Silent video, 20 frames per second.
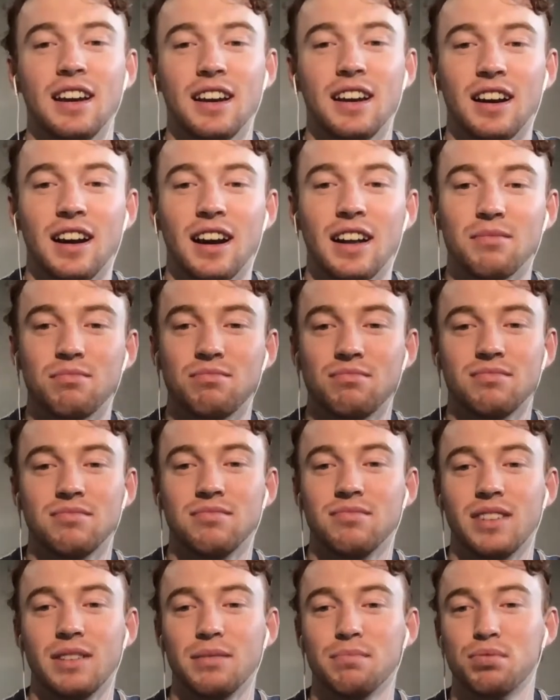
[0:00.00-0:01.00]
I'm
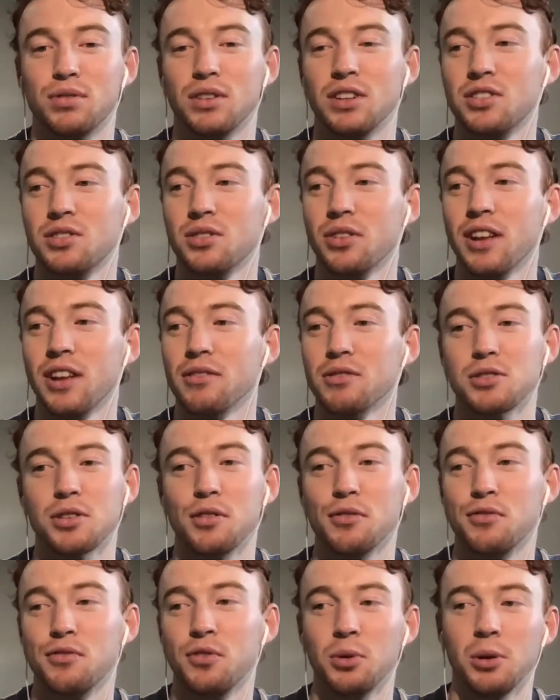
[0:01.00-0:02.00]
pretty sure they were
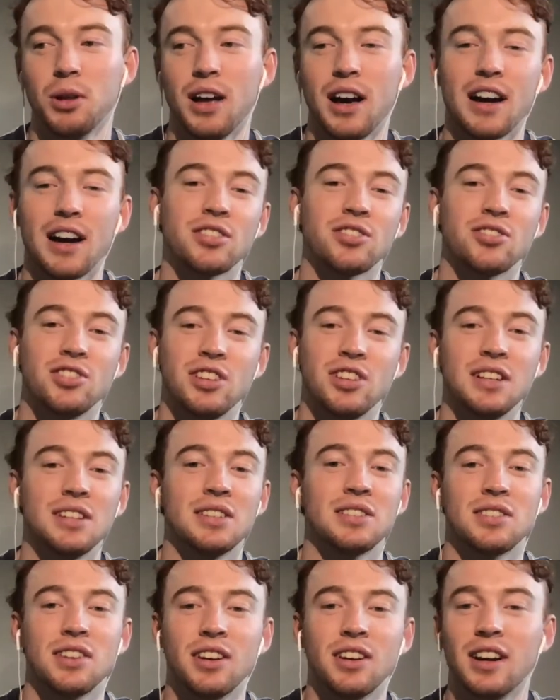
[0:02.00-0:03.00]
top 4 last year,
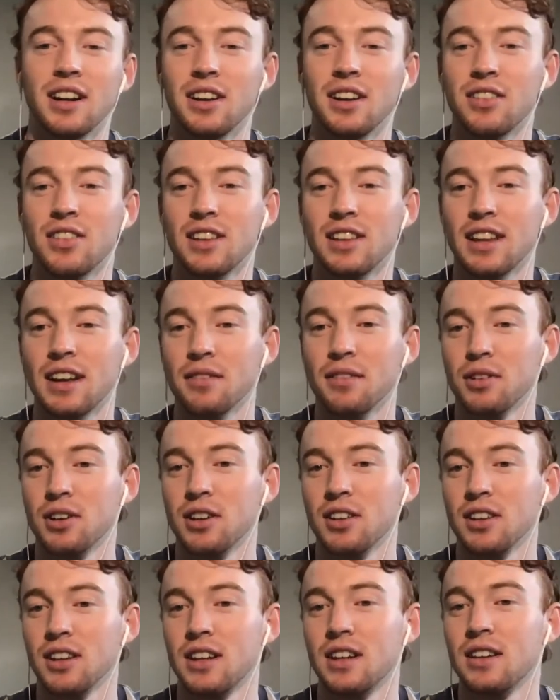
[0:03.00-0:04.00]
so I don't think they
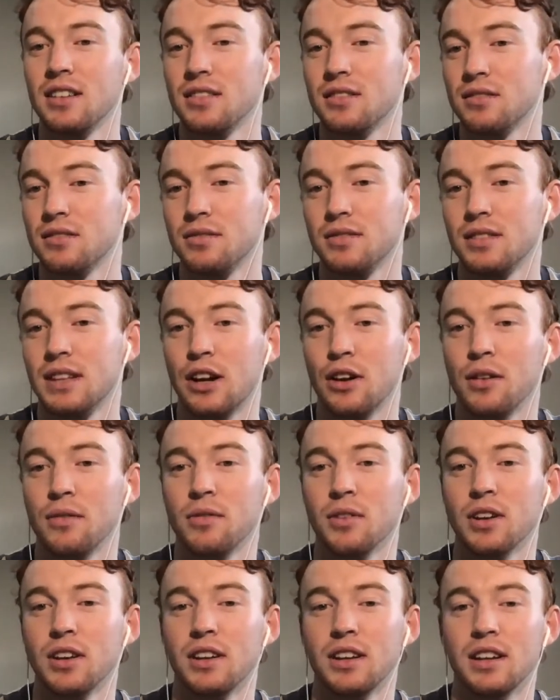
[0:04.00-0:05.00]
really
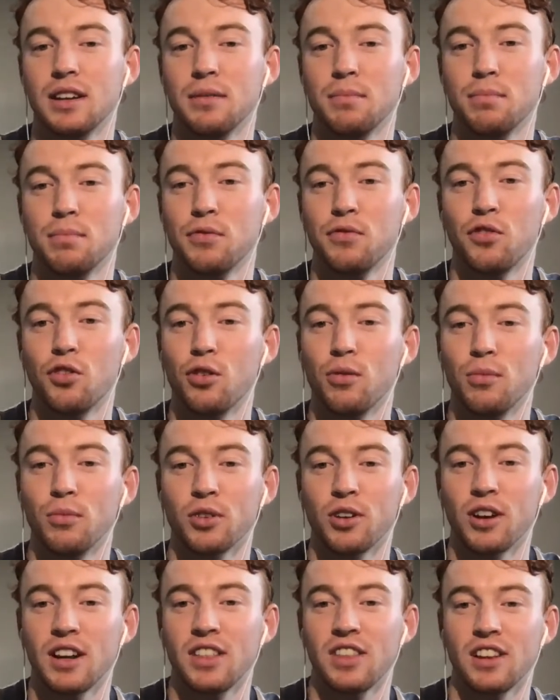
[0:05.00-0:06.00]
overperformed
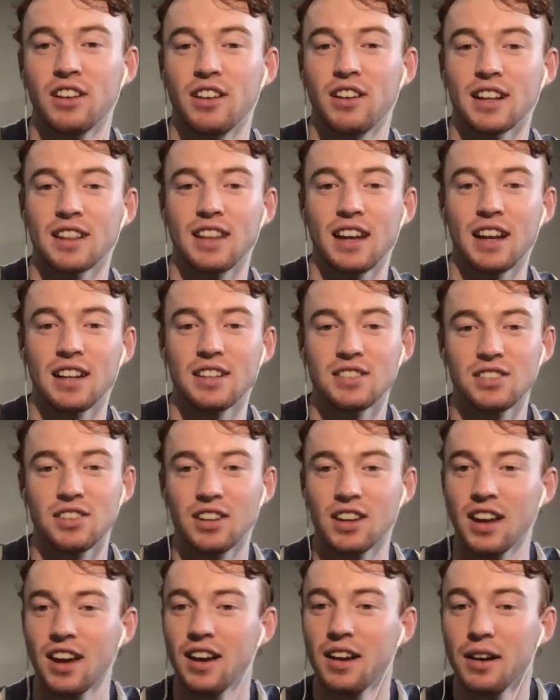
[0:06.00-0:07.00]
or anything like that. So
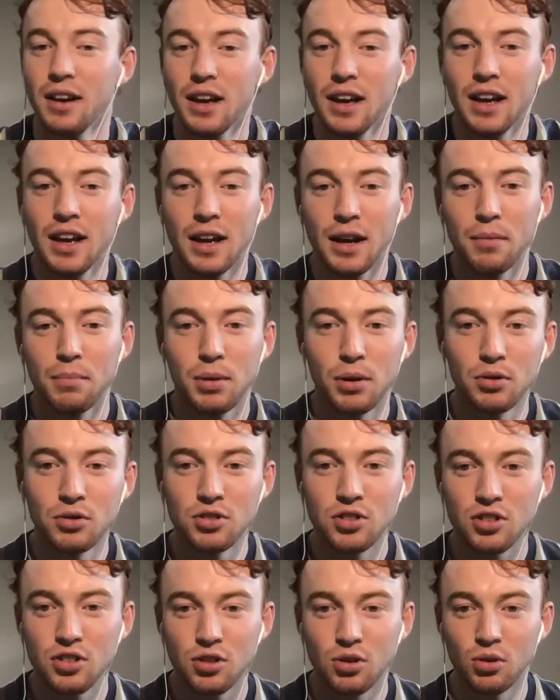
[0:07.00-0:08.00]
yeah,
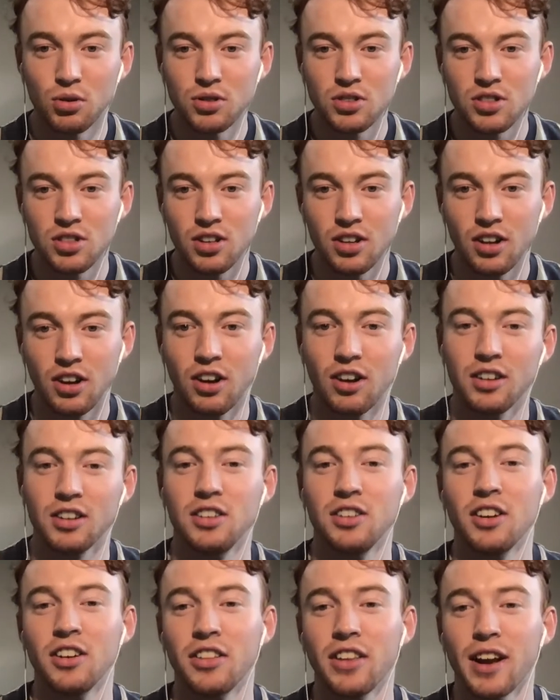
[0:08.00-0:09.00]
Pilch, thoughts? Oh,
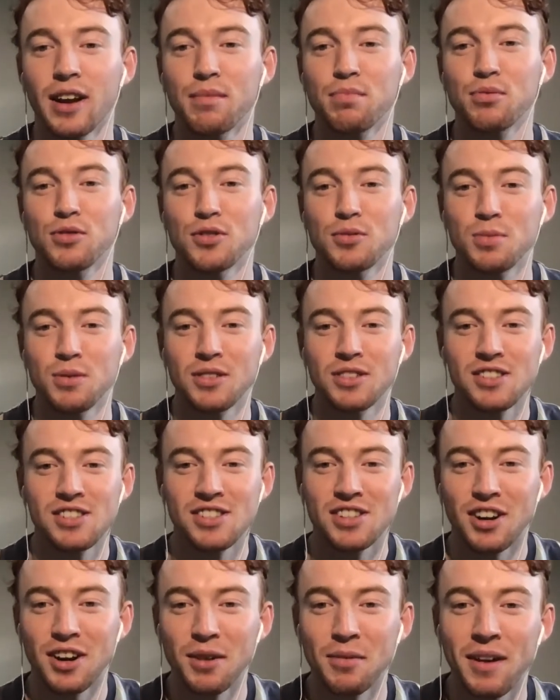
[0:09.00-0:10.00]
you don't like Brisbane.
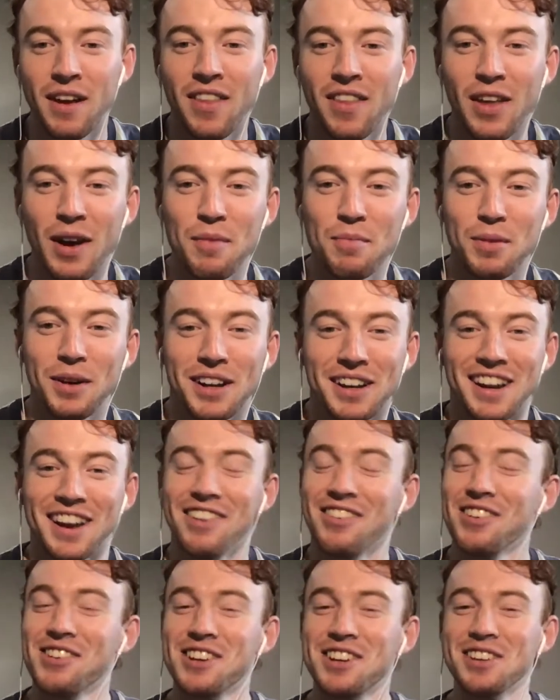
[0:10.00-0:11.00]
Sorry about that, but
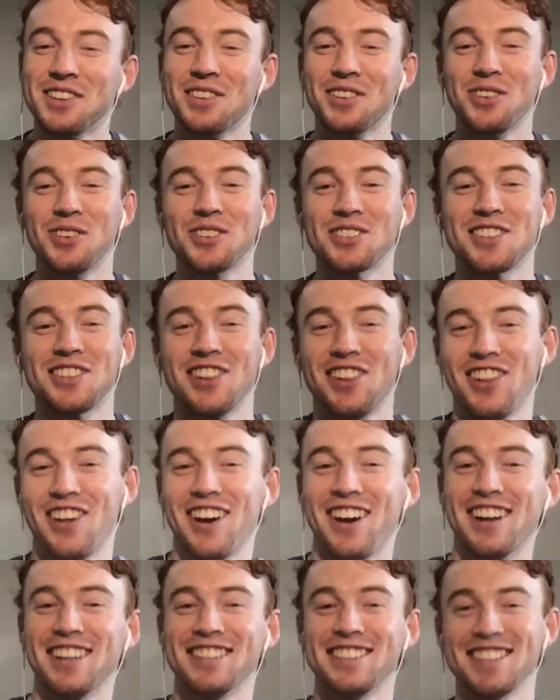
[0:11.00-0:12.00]
yeah, what are your thoughts on the
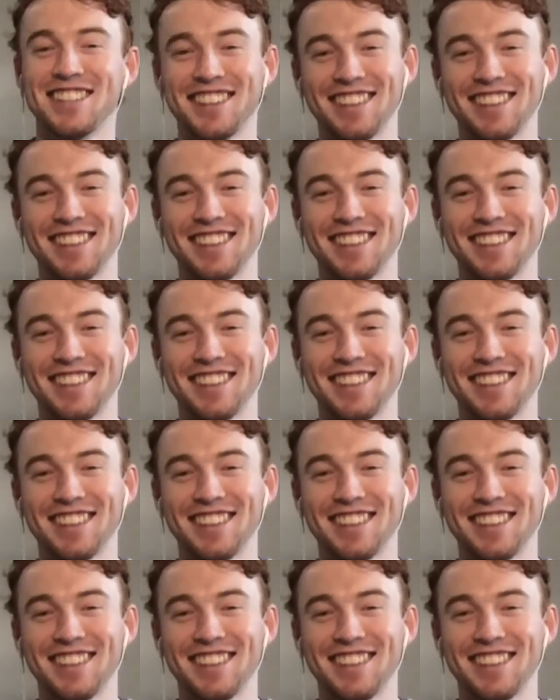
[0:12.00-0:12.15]
Lions?